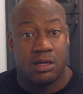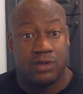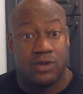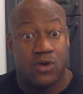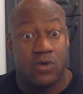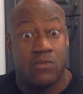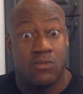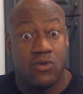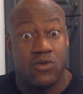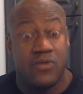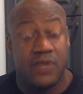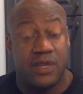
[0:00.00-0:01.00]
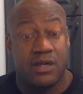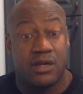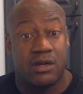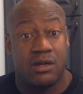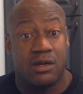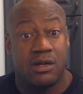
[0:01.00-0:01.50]
Don't move
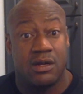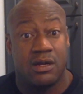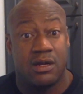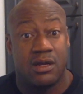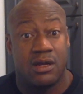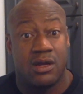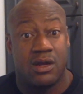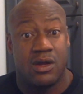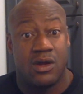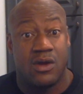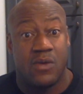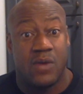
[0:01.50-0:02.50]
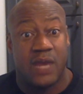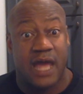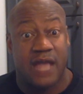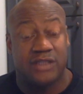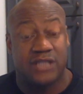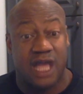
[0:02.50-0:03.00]
here
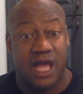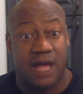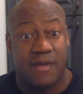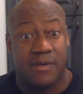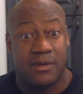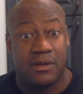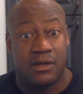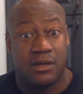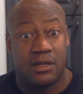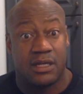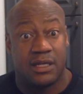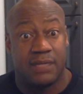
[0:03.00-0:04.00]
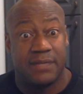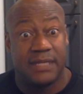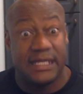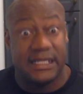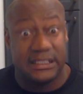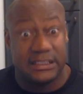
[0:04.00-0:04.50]
without a job.
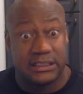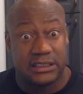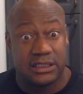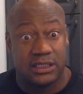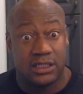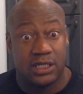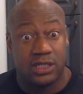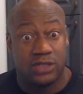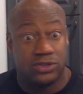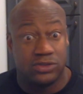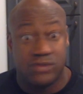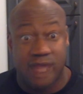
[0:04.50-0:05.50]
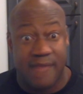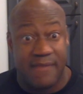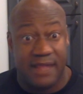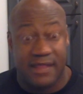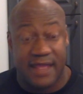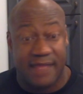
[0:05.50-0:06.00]
Please do not
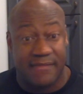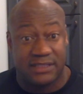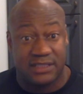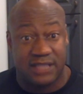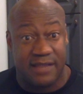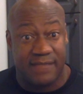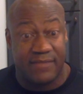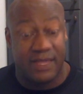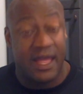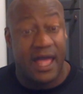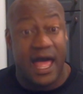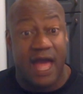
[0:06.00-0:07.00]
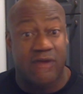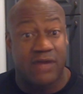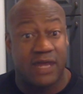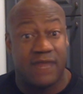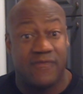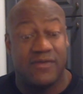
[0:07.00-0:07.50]
make that mistake. I
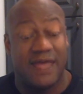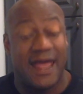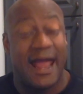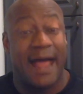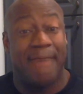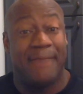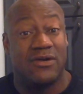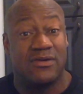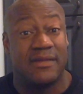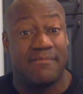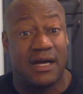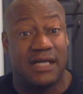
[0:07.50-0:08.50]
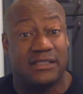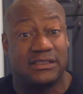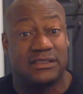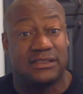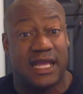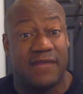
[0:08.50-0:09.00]
don't care if you got $1 billion in
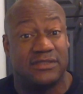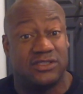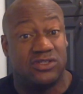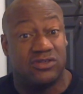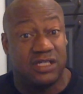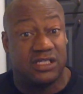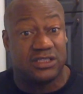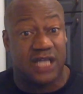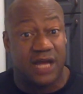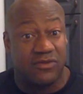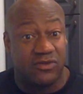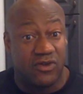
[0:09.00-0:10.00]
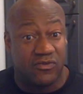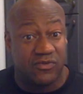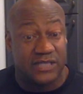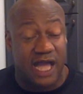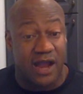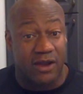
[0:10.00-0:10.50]
savings and you don't need a job. You can go
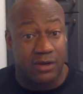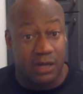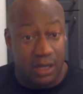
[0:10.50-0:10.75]
retire.